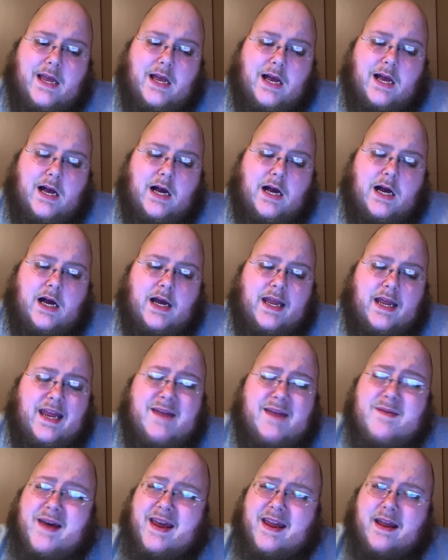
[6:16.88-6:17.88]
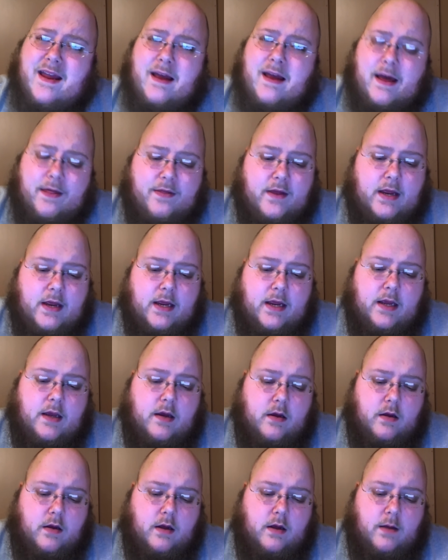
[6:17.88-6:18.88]
uh, eBay, I think.
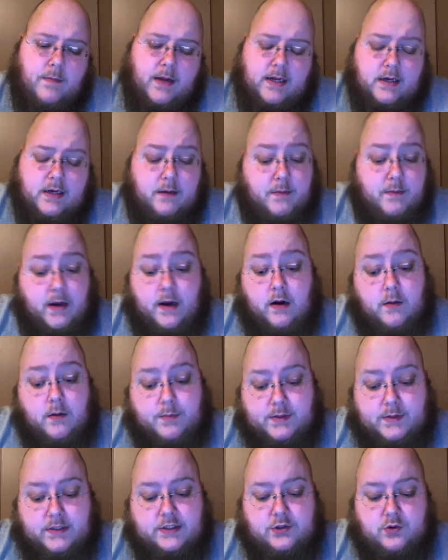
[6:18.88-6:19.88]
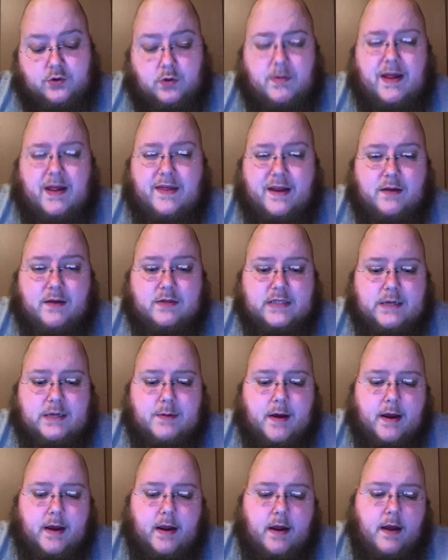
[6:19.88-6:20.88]
I'm not I'm not one hundred percent sure, but I think it was
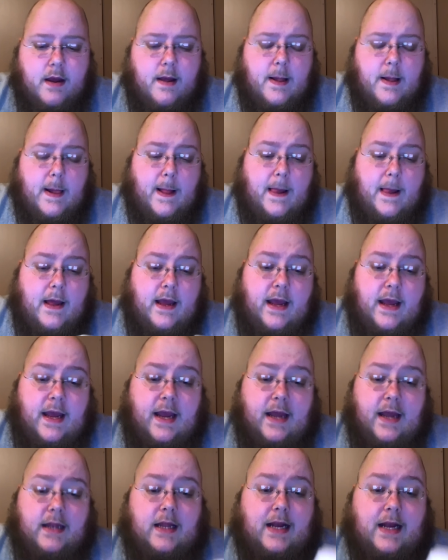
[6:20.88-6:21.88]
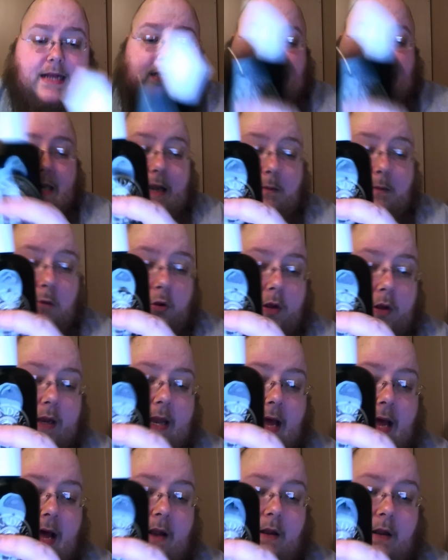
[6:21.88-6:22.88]
eBay. And like I said, I'm only
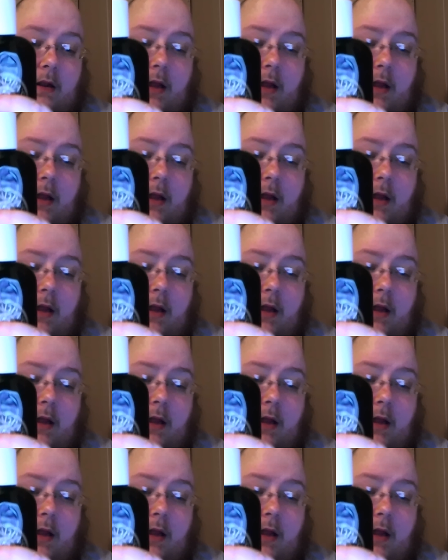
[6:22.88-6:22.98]
down to